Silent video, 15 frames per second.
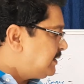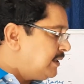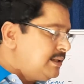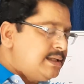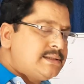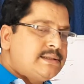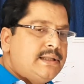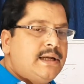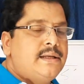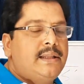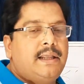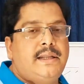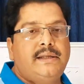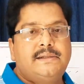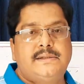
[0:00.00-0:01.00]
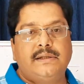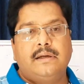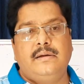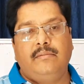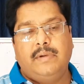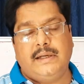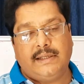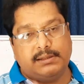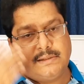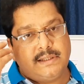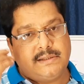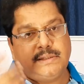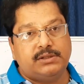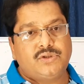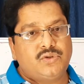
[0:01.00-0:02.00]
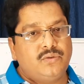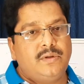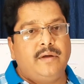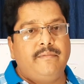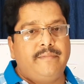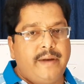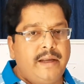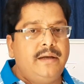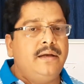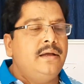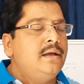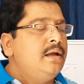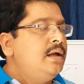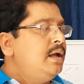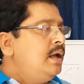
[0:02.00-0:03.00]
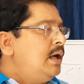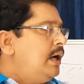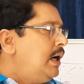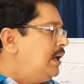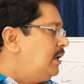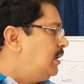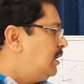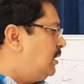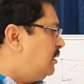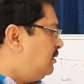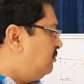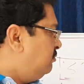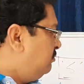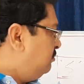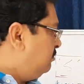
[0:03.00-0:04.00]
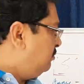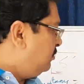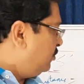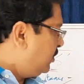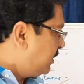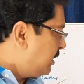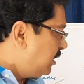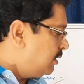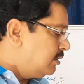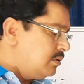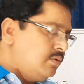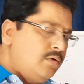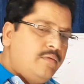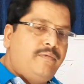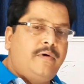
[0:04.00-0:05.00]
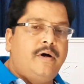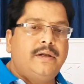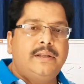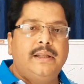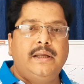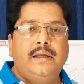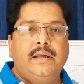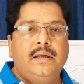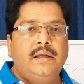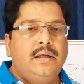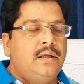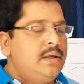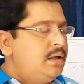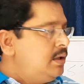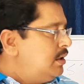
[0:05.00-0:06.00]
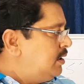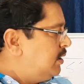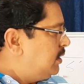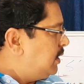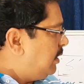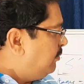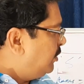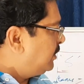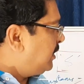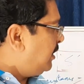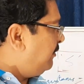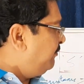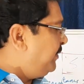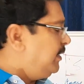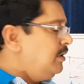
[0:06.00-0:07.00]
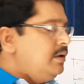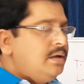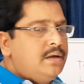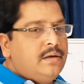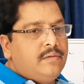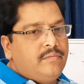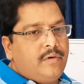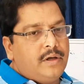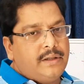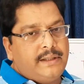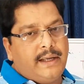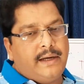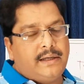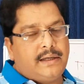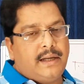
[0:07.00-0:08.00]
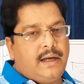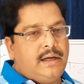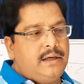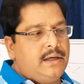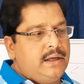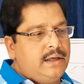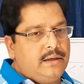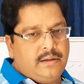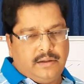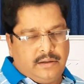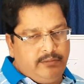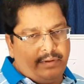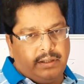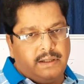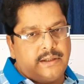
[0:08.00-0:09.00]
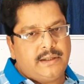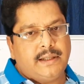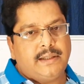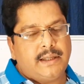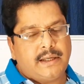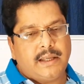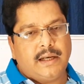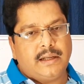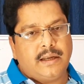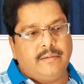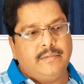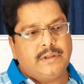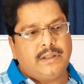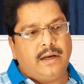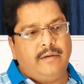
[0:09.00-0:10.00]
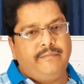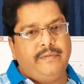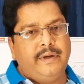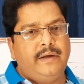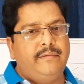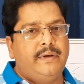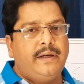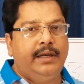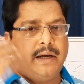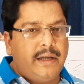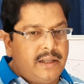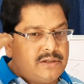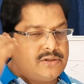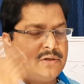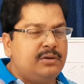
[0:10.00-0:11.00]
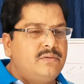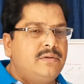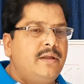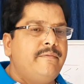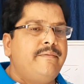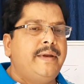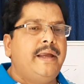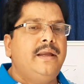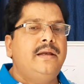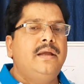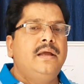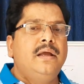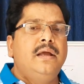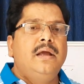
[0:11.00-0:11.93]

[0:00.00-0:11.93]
suggests that there is metastasis to the brain, and we can go for the chemotherapy for that, and even intrathecal chemotherapy, even radiation to the brain